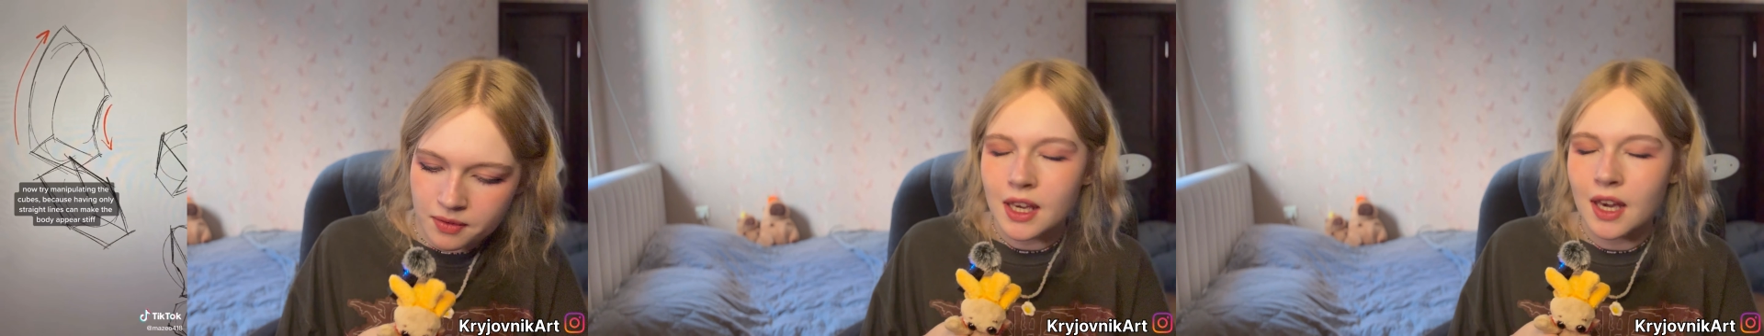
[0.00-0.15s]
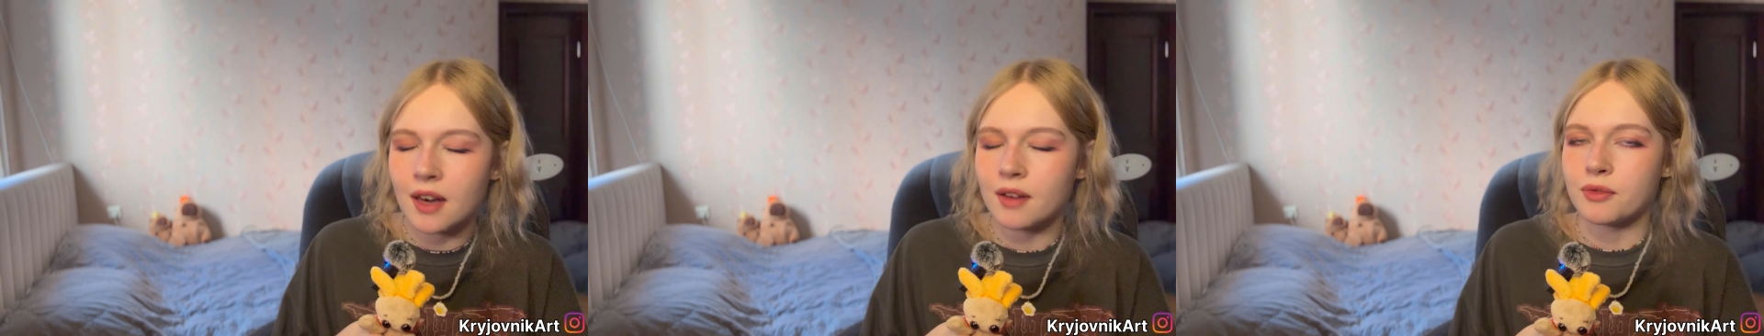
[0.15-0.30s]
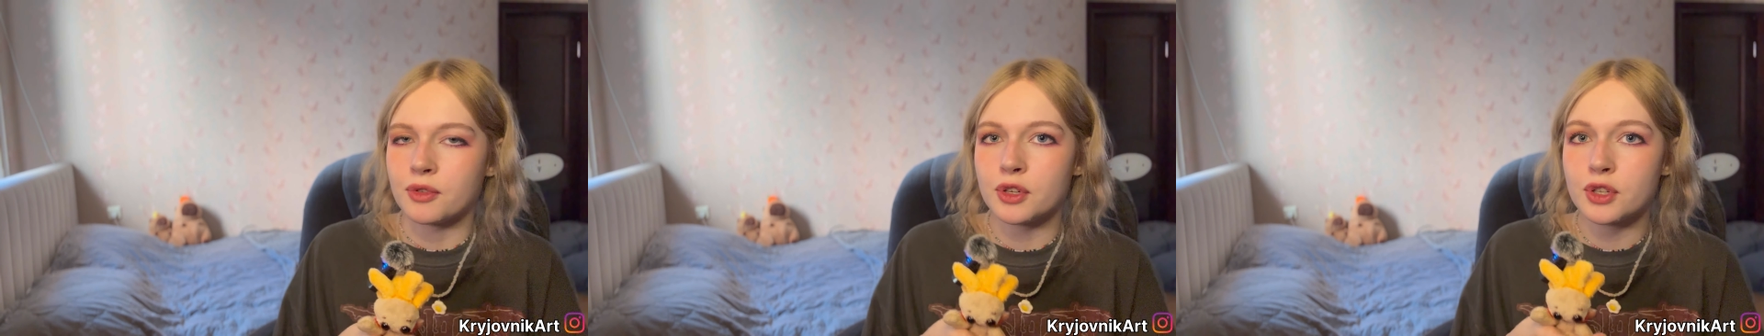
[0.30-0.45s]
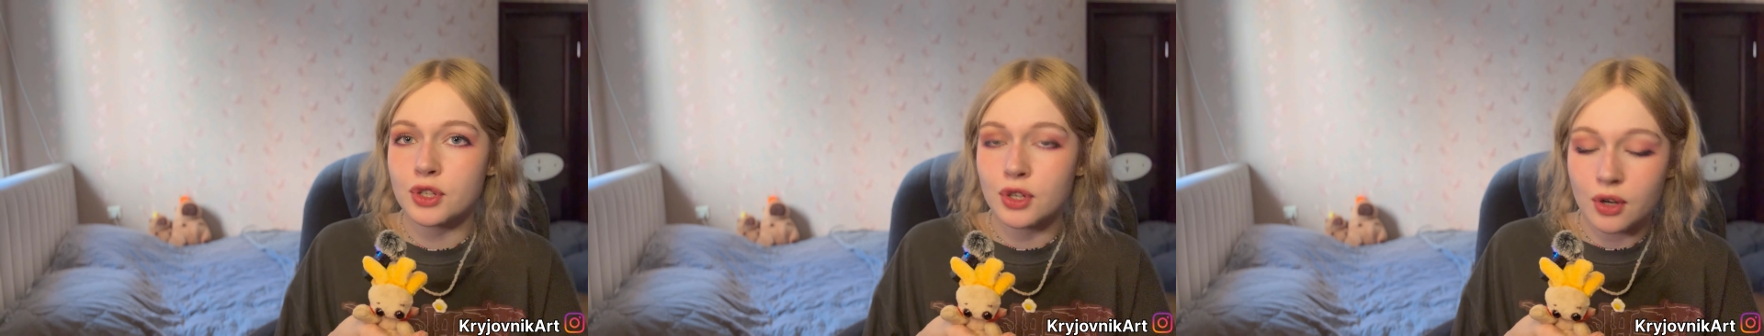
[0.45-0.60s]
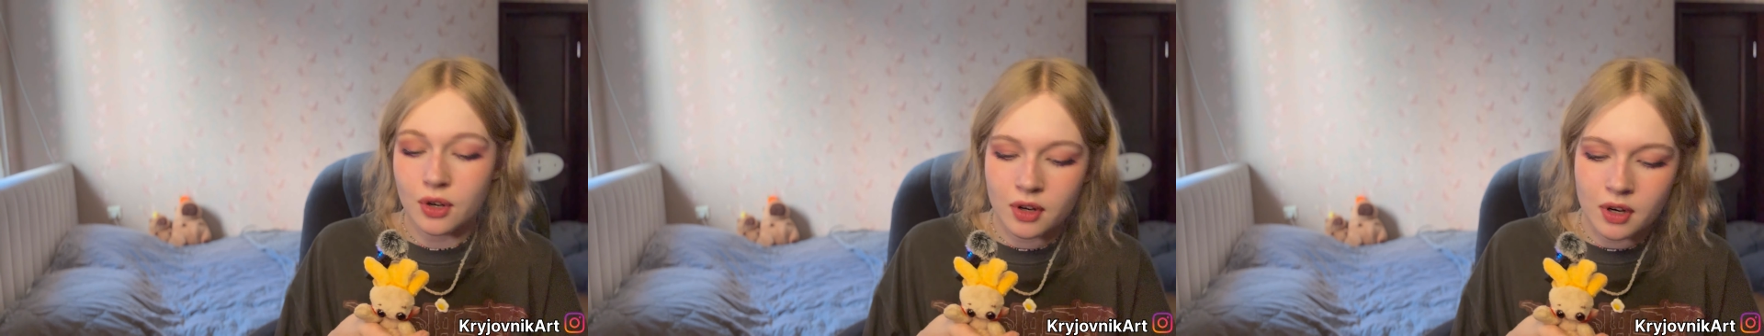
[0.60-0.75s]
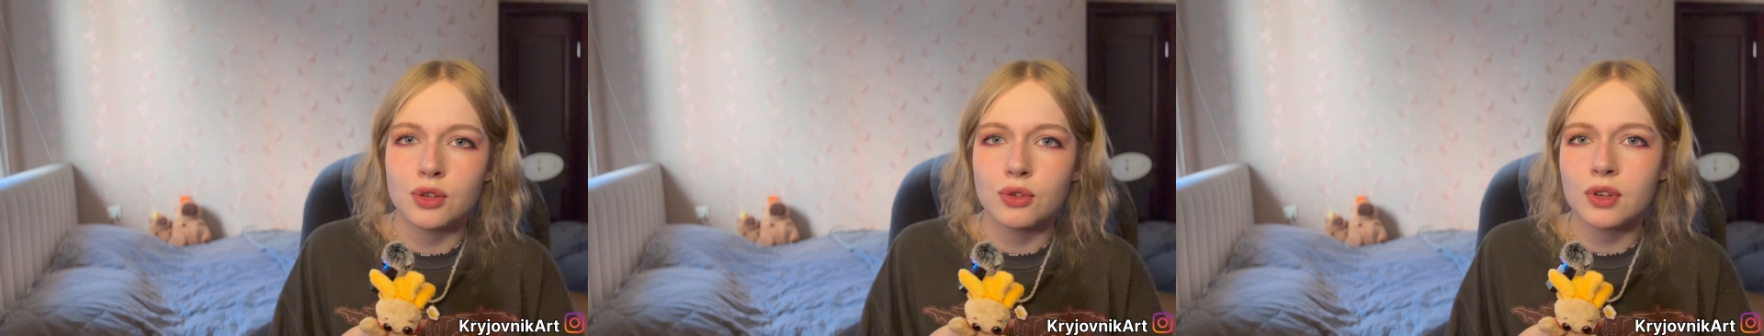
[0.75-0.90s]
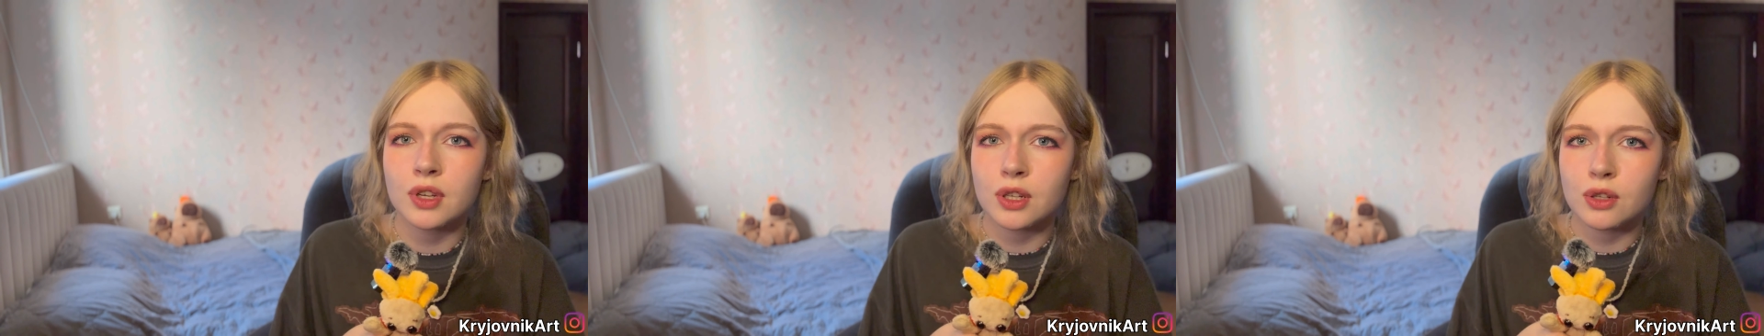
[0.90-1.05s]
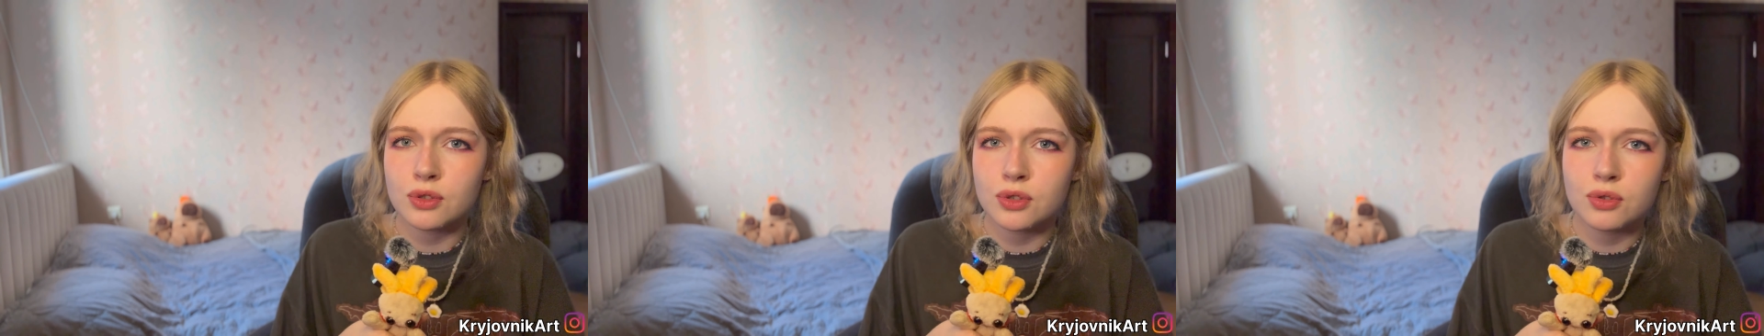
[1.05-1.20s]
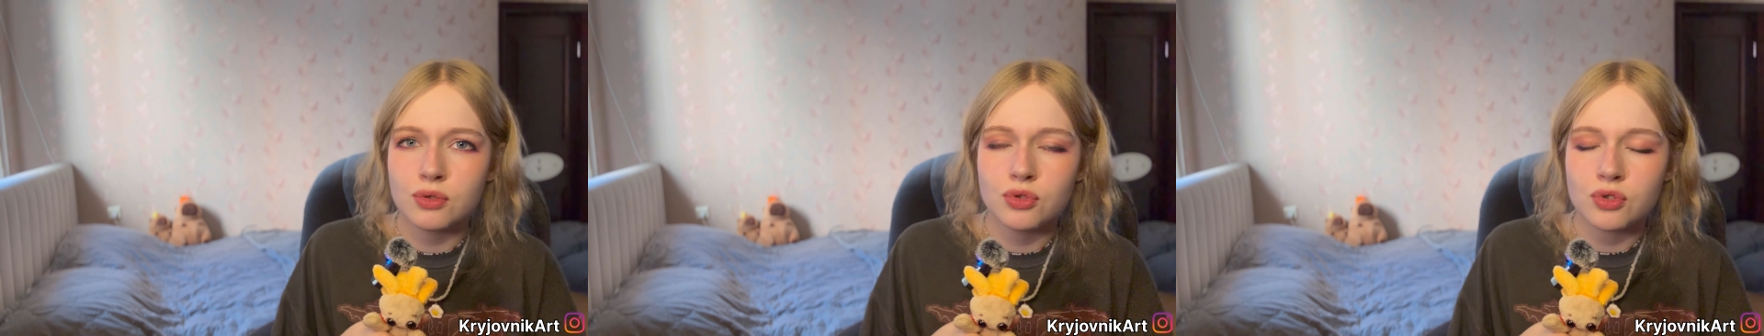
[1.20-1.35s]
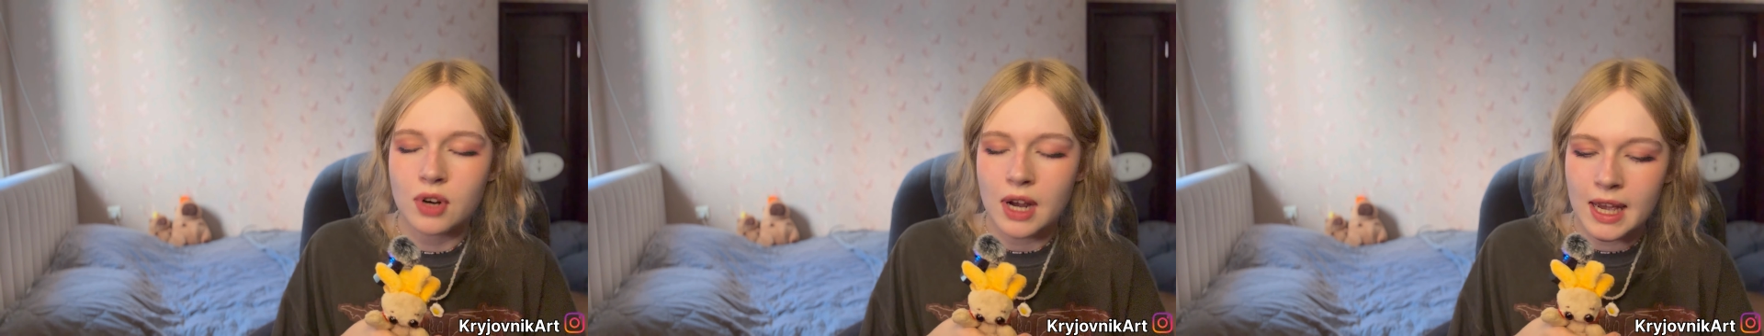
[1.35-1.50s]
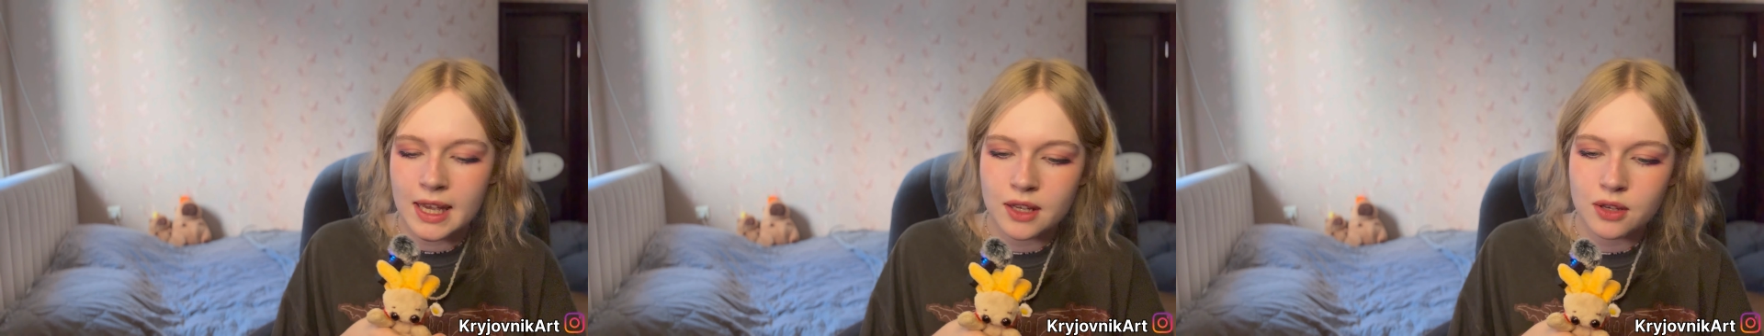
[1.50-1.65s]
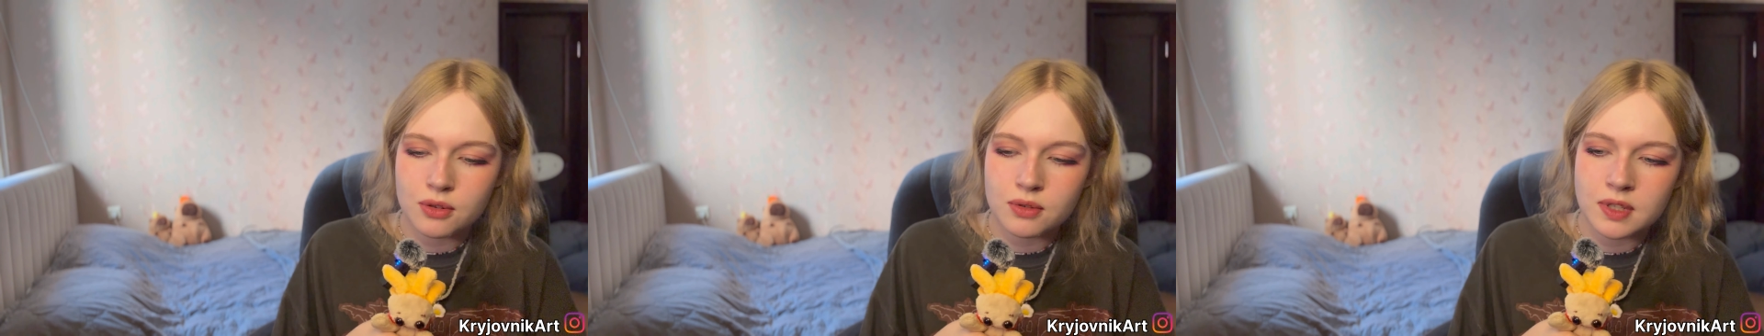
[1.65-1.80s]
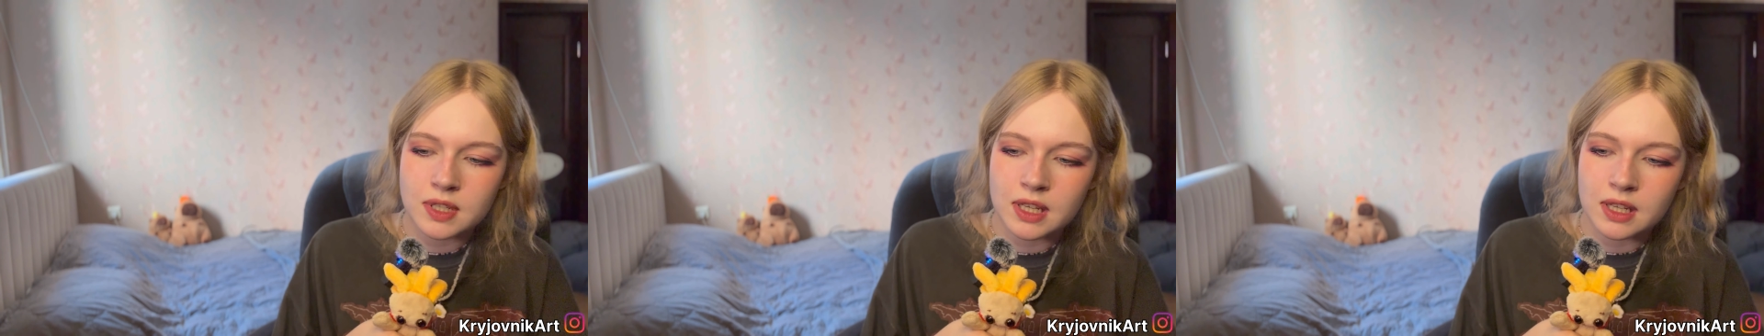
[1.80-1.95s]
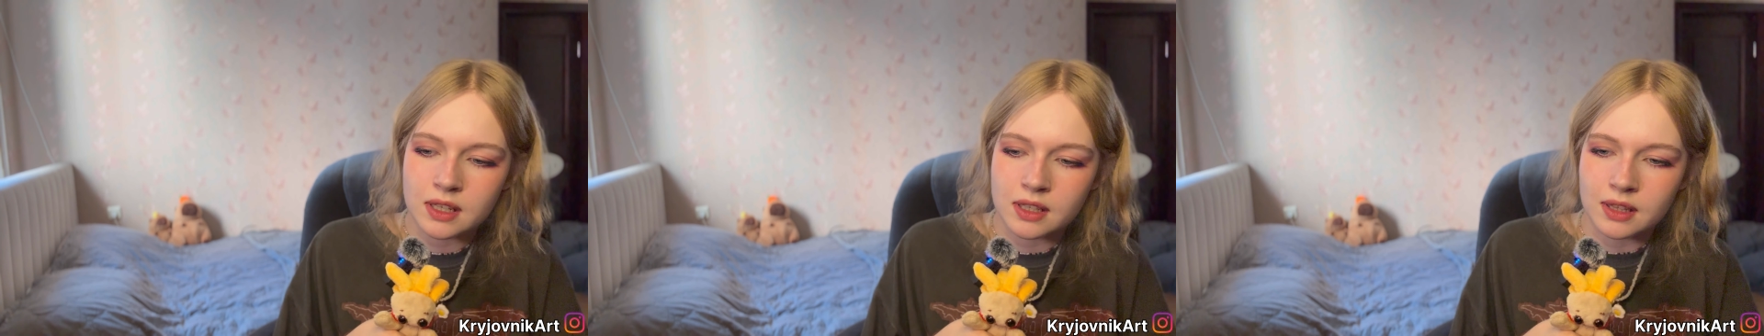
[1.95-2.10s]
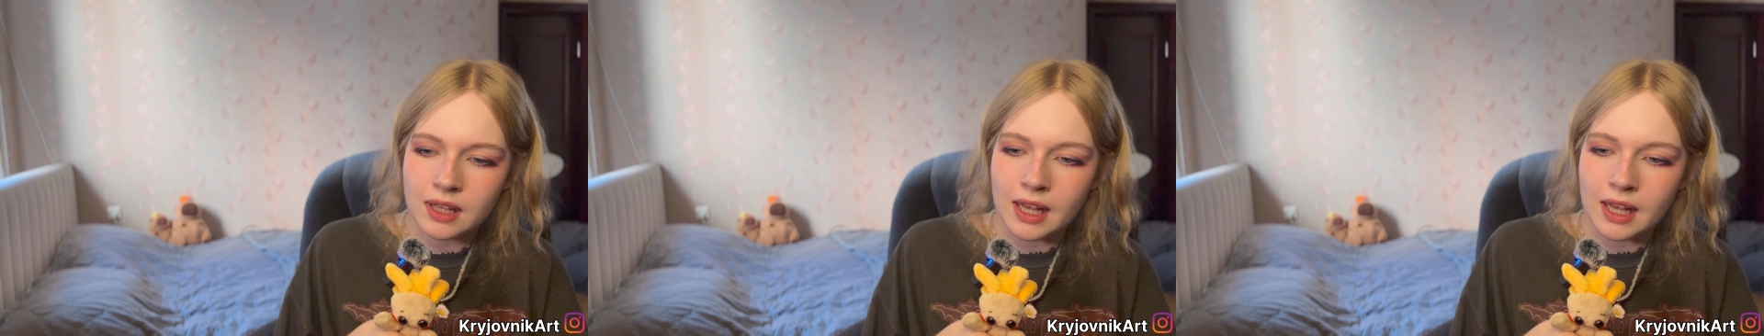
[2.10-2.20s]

Yeah, for sure. You can also try using